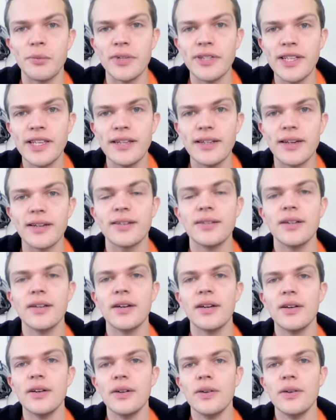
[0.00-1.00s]
Medina,
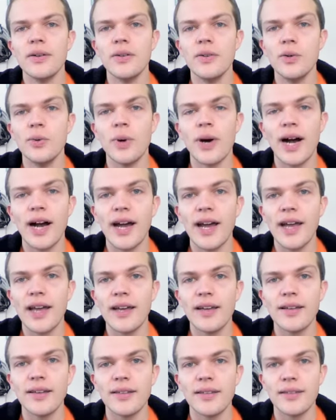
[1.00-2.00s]
who
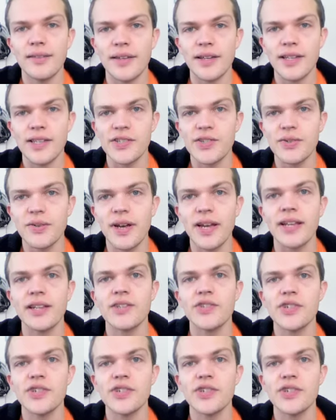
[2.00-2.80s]
I think is great.